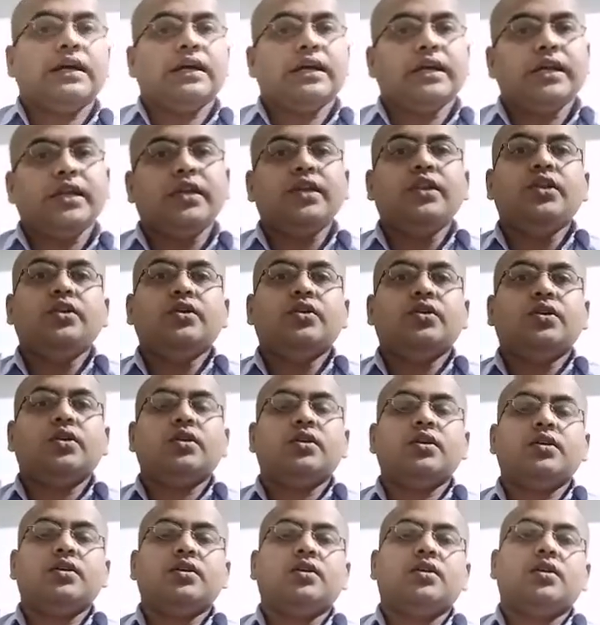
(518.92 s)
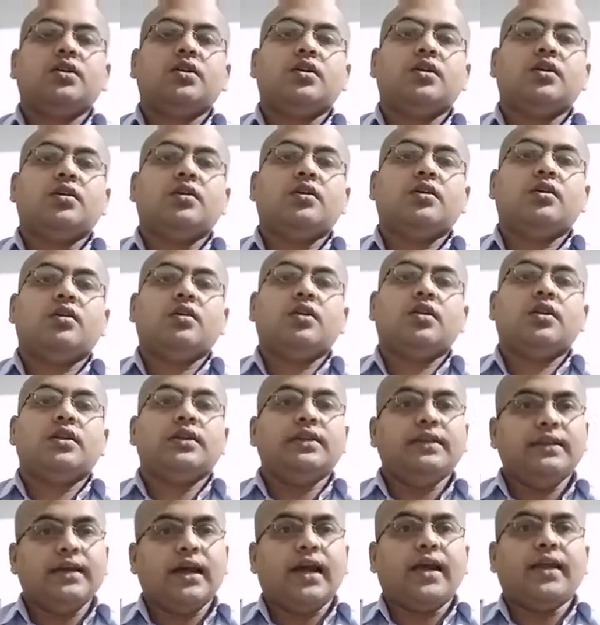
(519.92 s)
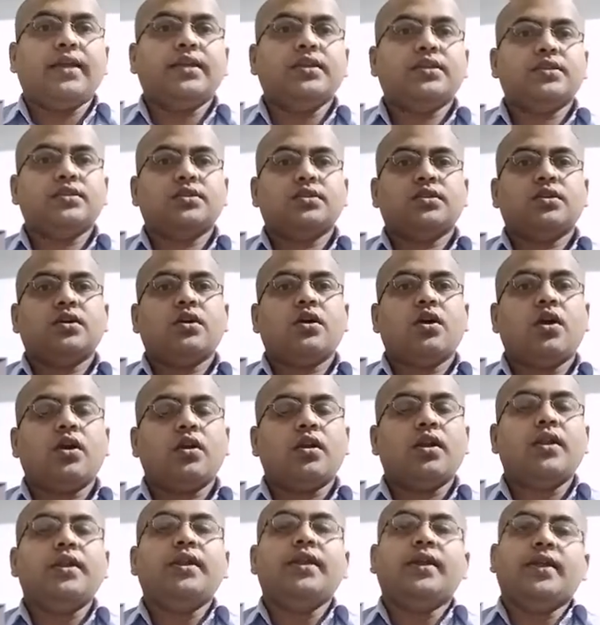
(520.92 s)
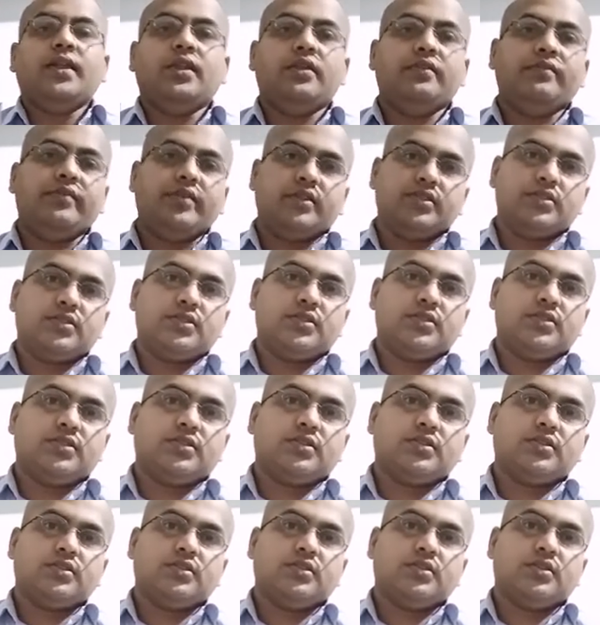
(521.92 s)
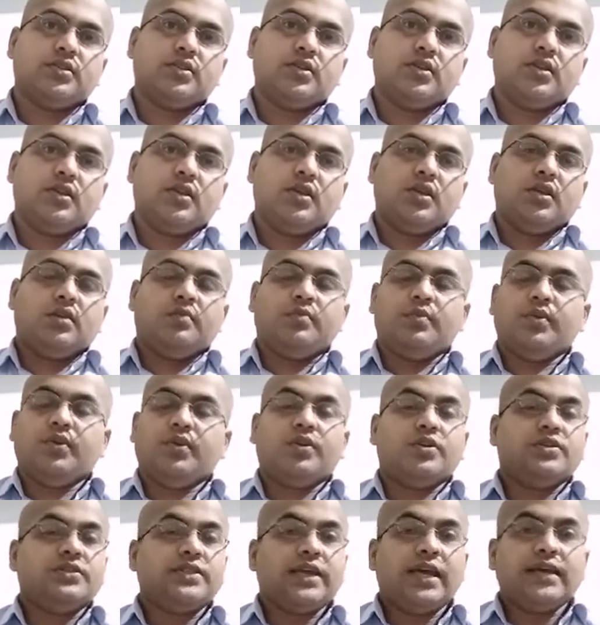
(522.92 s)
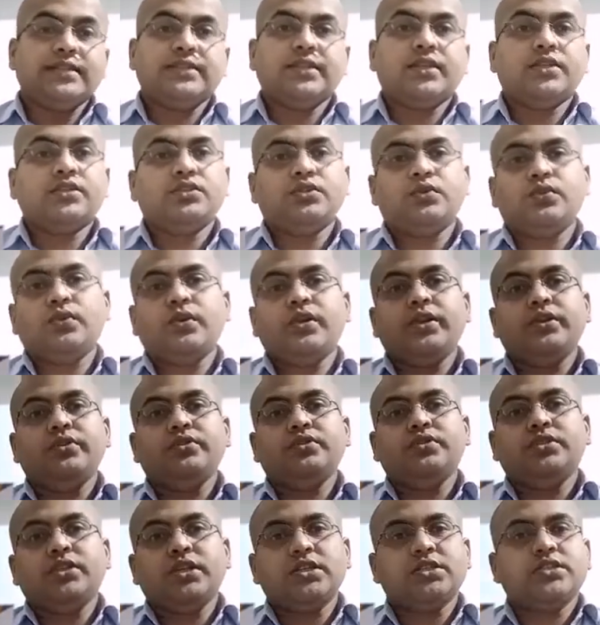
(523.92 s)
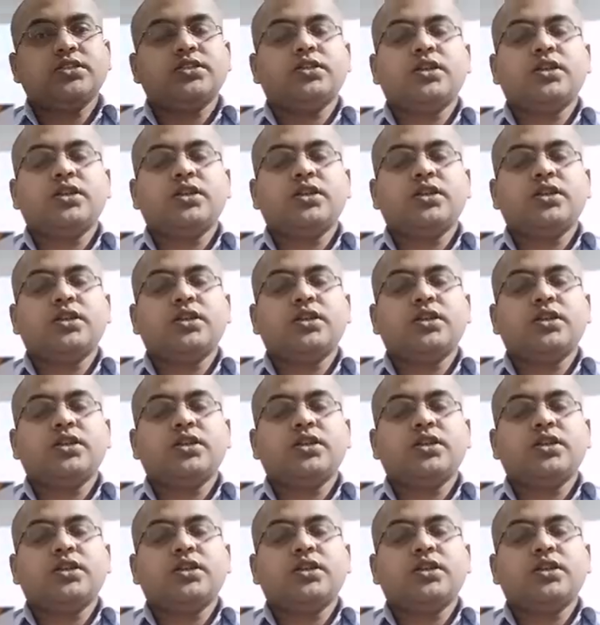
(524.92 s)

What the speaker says: in your diet on a daily basis, because as I told you just